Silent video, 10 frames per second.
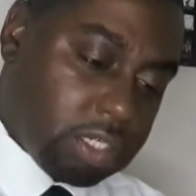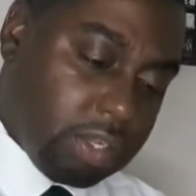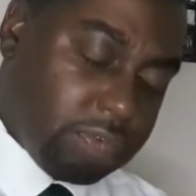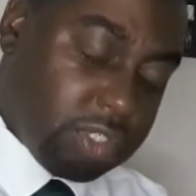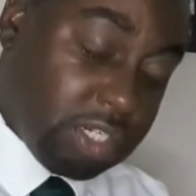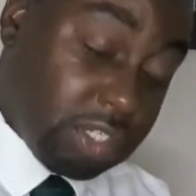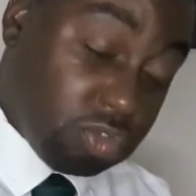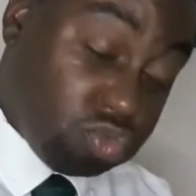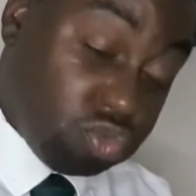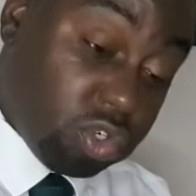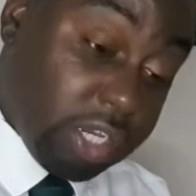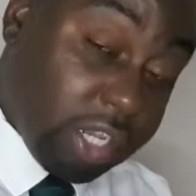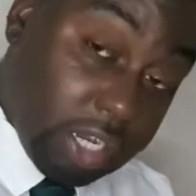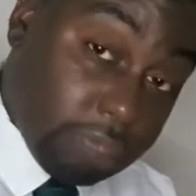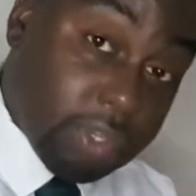if she's
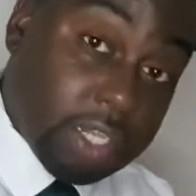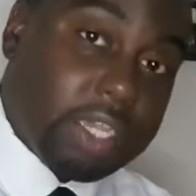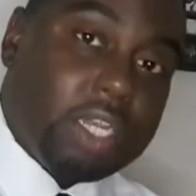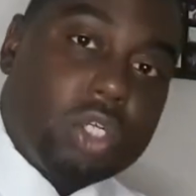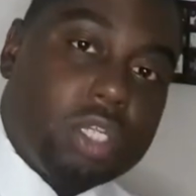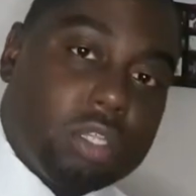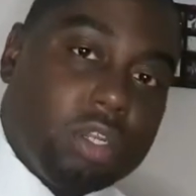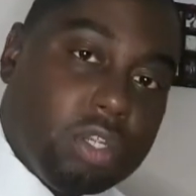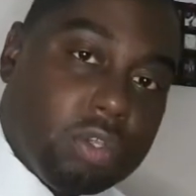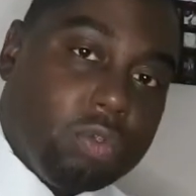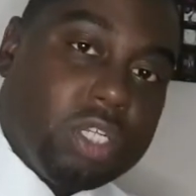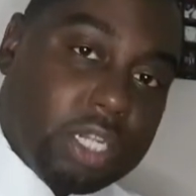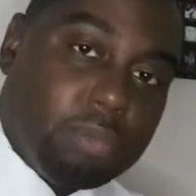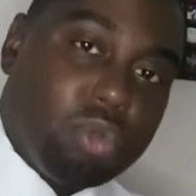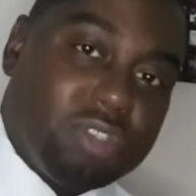really, really interested in you,
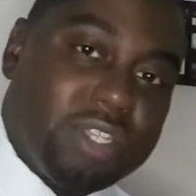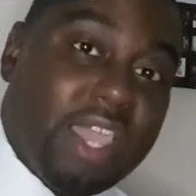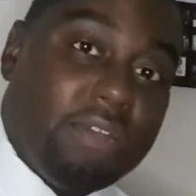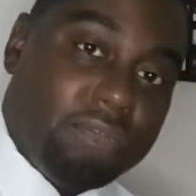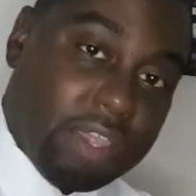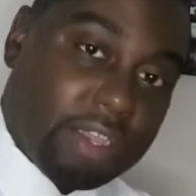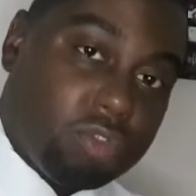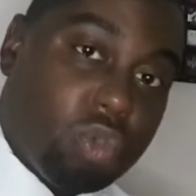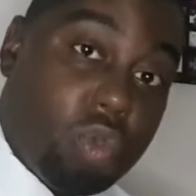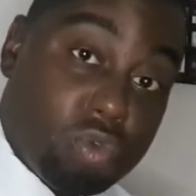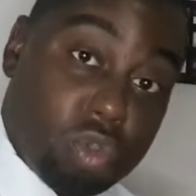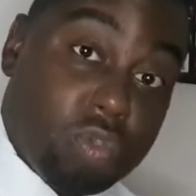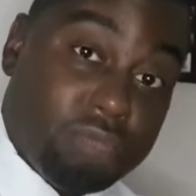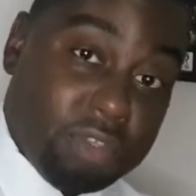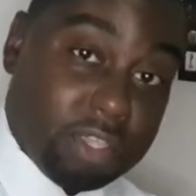she will say things or
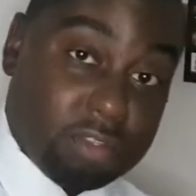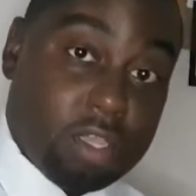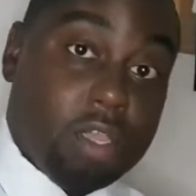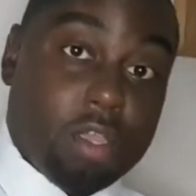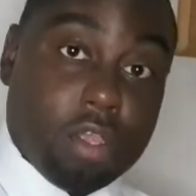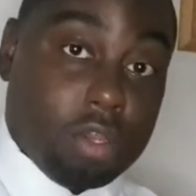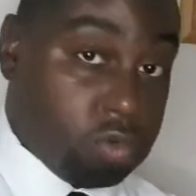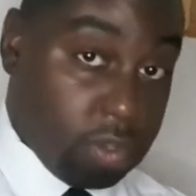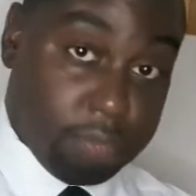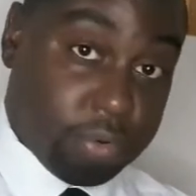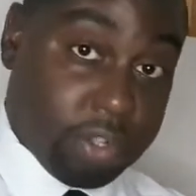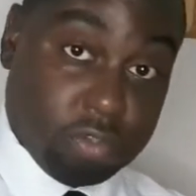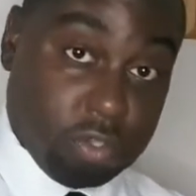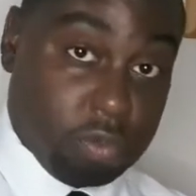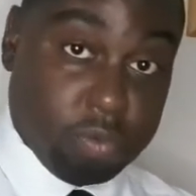do things to
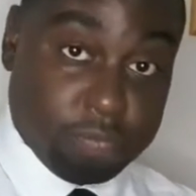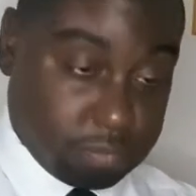impress you.